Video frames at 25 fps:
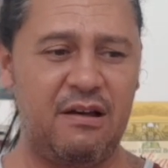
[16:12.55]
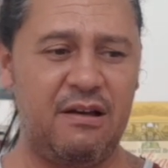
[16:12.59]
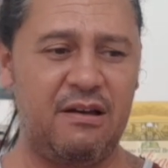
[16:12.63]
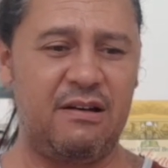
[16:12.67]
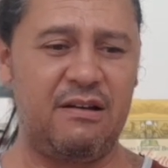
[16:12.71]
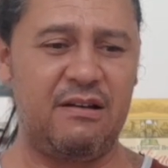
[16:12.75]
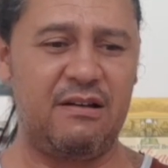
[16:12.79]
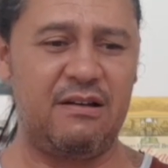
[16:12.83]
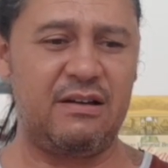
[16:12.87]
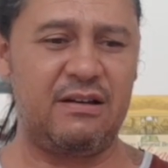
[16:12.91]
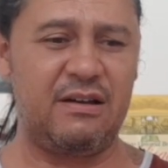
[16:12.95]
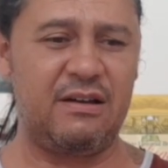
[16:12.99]

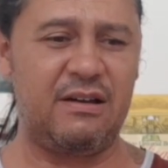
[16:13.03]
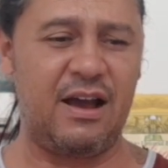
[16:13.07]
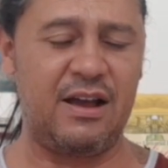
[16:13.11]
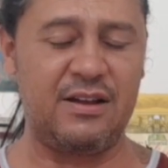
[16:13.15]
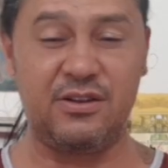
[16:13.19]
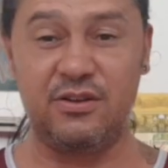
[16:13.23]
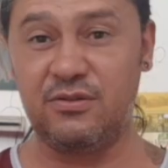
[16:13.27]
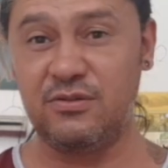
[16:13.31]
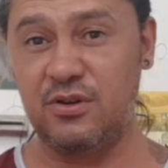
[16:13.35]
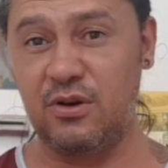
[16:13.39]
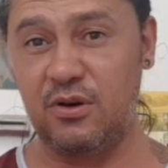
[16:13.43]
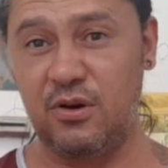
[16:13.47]
I
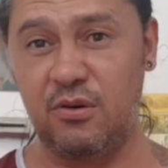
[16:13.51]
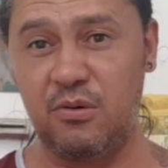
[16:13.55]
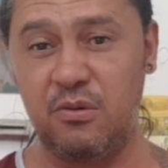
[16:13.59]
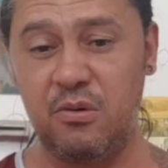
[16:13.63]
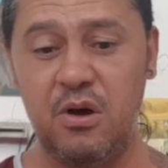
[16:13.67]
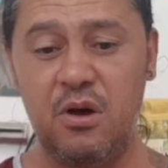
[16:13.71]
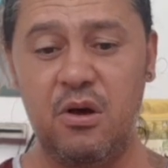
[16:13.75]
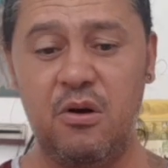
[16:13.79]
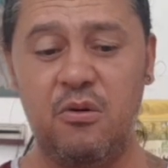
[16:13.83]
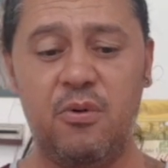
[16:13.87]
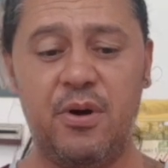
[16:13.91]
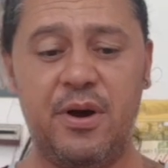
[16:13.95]
don't
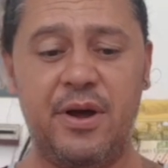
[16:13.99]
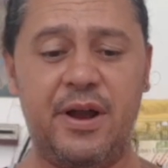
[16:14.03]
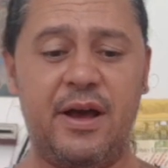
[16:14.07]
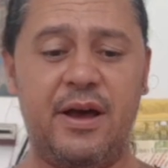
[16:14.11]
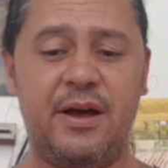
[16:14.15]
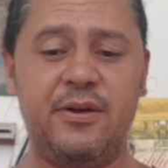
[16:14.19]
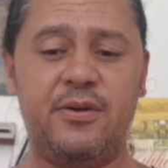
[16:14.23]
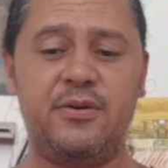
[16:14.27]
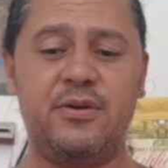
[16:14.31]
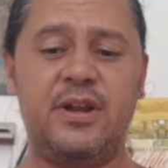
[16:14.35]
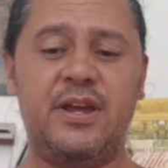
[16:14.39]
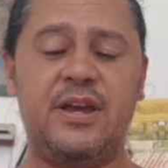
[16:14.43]
know where
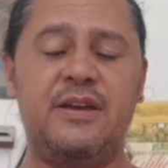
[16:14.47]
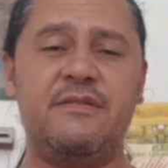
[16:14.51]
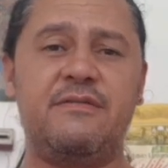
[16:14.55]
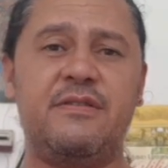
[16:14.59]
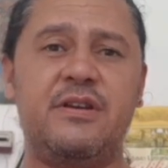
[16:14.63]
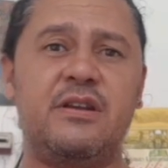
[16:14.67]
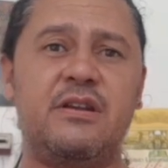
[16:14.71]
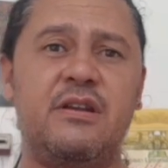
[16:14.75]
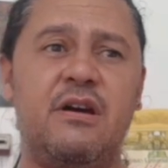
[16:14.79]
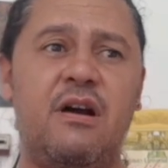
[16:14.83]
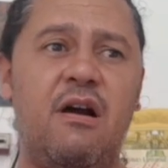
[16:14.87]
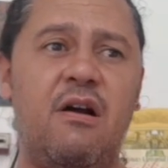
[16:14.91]
are you
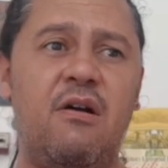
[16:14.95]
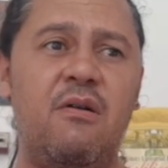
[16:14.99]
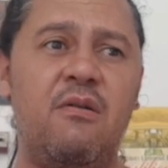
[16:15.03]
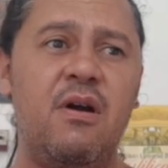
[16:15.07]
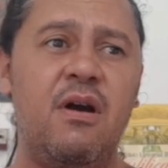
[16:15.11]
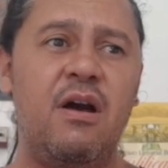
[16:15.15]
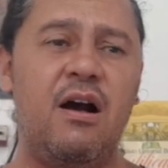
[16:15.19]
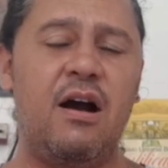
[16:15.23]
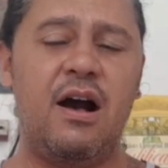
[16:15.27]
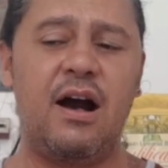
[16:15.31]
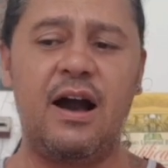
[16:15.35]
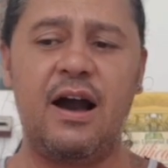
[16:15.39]
living
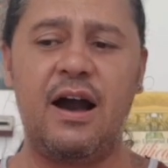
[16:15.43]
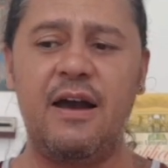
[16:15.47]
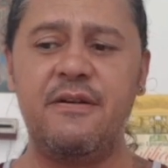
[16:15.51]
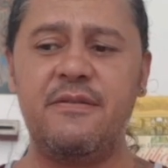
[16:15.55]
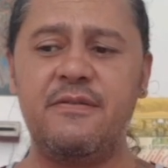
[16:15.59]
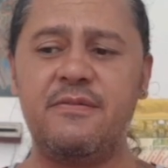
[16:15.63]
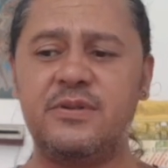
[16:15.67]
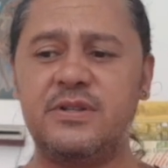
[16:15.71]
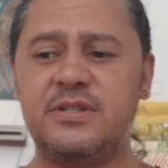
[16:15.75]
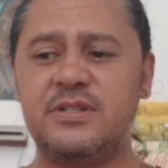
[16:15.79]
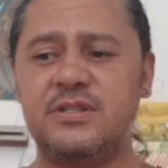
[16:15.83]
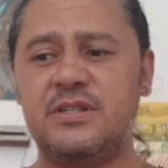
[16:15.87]
now. I
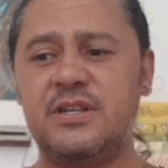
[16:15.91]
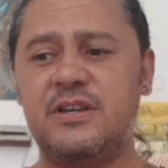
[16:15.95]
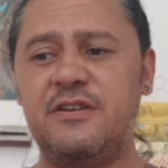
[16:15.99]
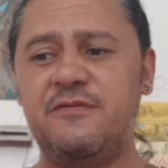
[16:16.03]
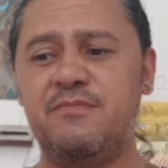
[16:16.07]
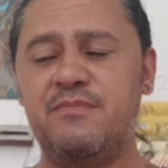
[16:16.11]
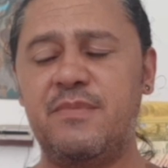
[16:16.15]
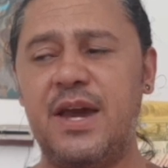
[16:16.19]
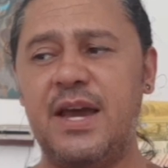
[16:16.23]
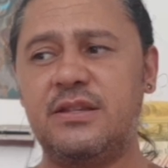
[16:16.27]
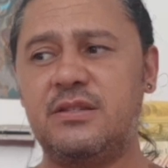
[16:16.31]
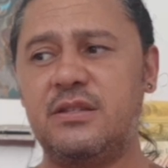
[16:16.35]
received
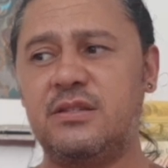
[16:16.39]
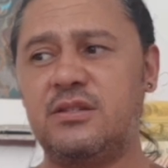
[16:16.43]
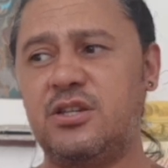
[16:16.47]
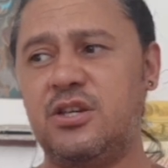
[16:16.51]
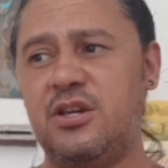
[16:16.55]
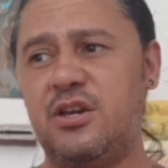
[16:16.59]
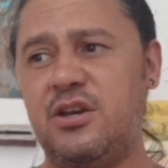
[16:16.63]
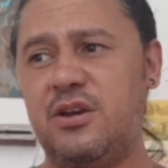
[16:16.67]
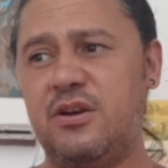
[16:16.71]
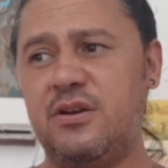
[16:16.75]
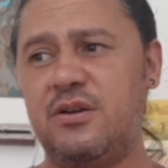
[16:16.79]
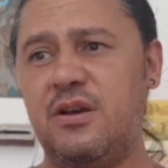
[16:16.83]
message
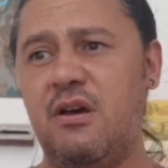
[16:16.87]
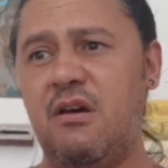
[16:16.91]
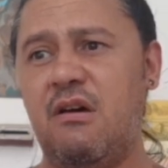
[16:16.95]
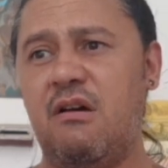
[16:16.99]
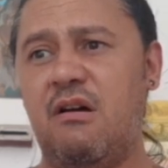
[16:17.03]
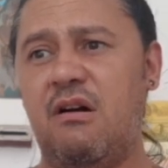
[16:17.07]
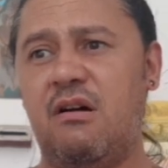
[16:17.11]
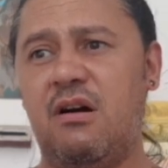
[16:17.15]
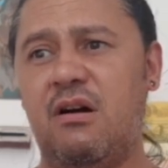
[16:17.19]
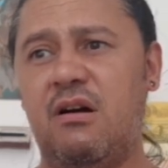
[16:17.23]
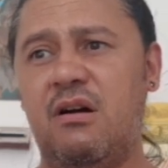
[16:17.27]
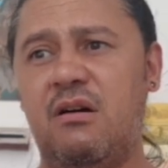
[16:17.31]
here
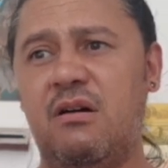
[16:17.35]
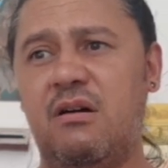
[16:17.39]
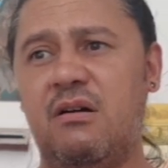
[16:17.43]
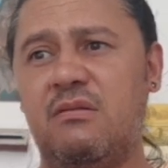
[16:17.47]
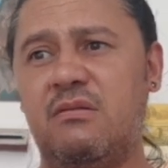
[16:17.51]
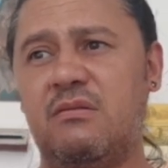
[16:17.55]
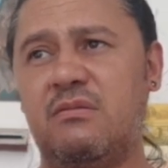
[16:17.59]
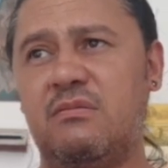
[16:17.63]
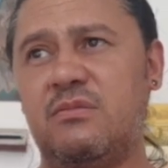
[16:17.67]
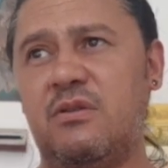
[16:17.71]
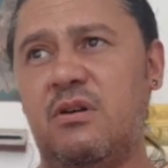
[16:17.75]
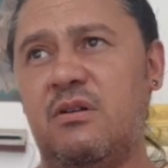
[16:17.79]

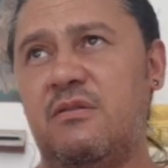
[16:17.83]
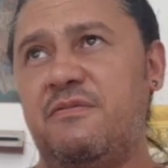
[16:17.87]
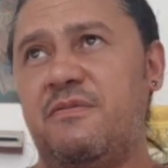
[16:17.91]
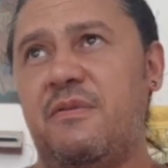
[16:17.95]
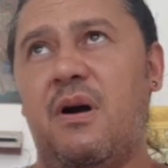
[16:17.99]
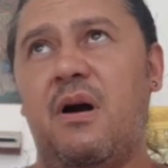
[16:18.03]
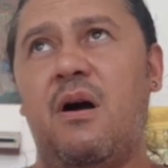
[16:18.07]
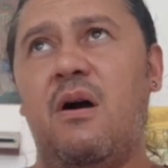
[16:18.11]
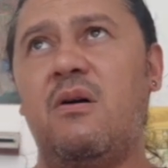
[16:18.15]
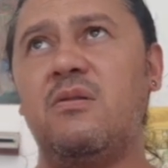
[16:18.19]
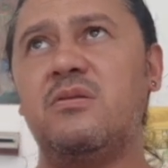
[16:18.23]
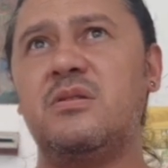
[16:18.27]

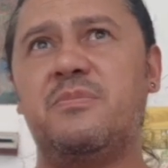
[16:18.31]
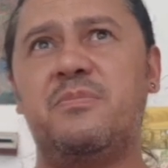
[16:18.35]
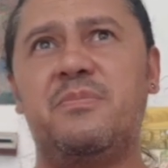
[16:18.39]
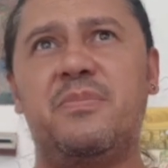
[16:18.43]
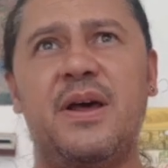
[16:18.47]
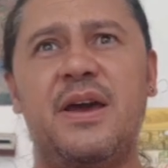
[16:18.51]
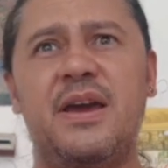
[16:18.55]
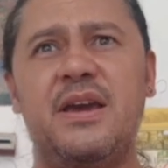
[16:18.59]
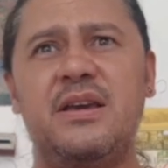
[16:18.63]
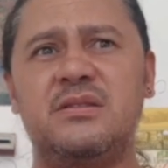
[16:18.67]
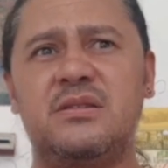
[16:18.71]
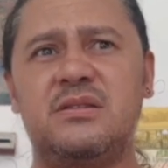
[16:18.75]
of all the
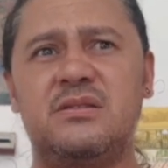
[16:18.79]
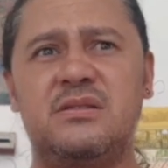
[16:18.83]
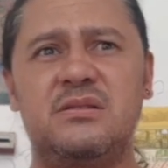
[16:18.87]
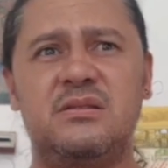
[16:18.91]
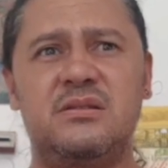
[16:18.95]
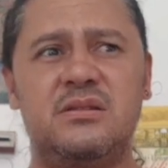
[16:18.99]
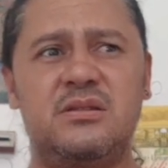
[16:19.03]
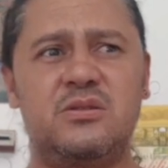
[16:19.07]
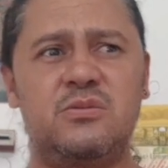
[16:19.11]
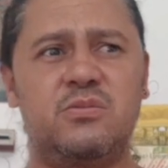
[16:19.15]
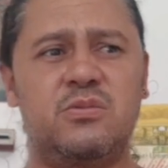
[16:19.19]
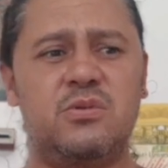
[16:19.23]
places in
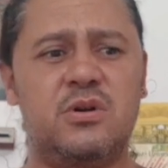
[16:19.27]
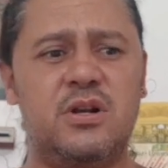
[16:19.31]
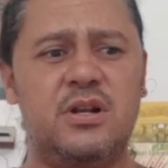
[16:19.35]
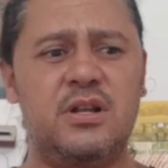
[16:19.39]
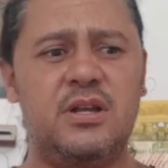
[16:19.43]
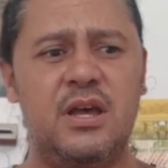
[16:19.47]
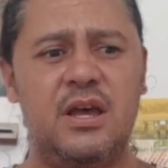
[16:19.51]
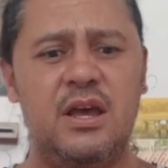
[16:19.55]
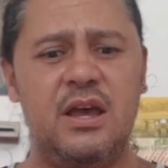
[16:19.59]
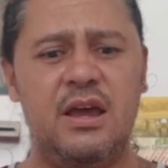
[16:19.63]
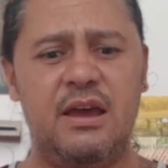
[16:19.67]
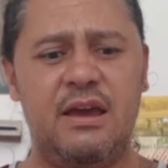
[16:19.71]
this
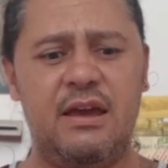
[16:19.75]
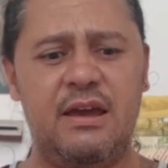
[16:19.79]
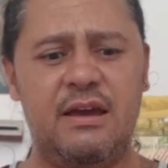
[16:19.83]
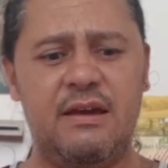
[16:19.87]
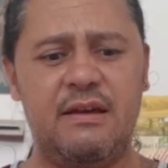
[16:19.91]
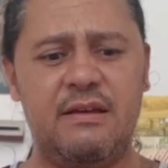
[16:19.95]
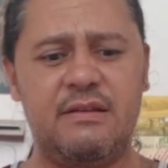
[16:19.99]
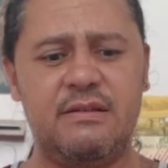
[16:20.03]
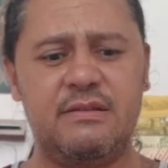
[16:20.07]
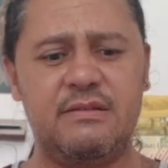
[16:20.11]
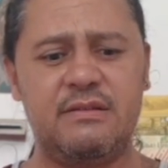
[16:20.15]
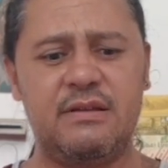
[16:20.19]
world,
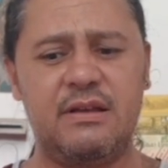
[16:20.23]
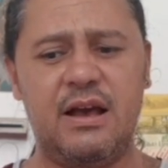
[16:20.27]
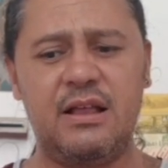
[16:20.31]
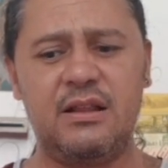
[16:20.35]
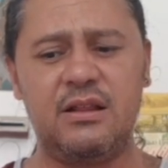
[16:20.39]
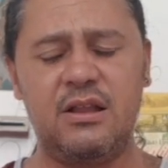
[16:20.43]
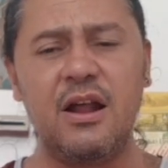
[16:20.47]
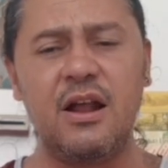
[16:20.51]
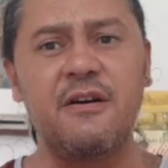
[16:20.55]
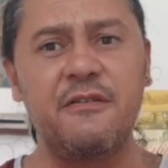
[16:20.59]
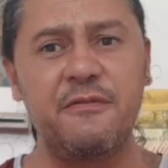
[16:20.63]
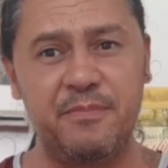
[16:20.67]
and a
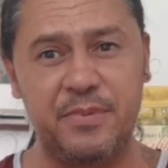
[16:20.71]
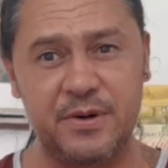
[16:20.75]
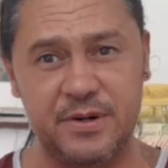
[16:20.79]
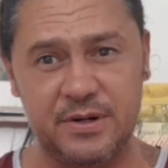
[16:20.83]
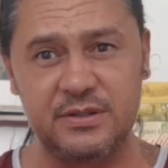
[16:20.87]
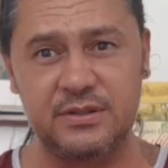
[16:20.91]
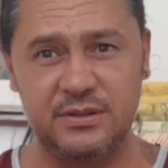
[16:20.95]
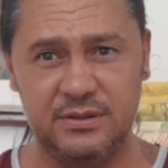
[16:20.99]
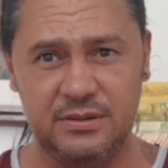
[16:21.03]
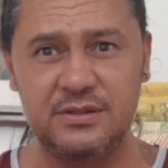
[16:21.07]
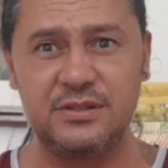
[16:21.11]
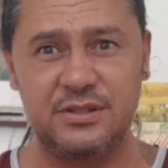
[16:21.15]
lot of
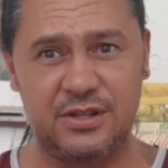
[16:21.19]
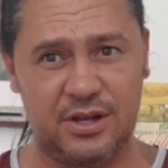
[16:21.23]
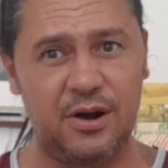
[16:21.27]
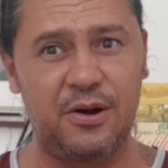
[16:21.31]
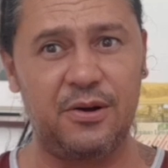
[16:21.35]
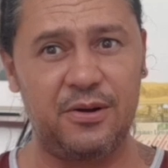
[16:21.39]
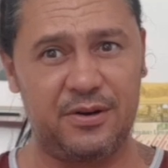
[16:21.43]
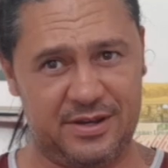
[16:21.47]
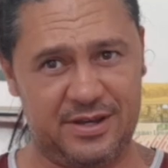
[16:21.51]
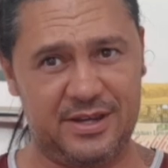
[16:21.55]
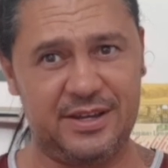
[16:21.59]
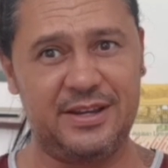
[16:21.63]
persons
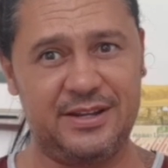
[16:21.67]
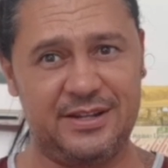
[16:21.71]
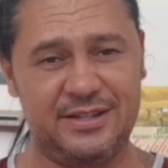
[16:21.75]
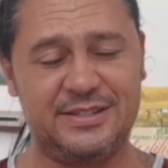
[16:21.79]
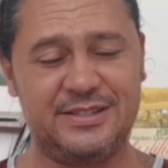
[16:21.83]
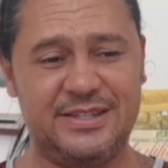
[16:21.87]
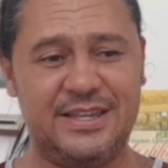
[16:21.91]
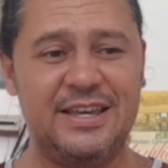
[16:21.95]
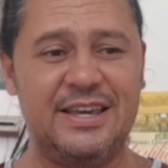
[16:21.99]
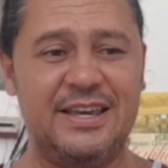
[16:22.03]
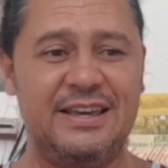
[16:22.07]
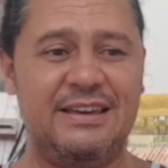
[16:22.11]
talk English.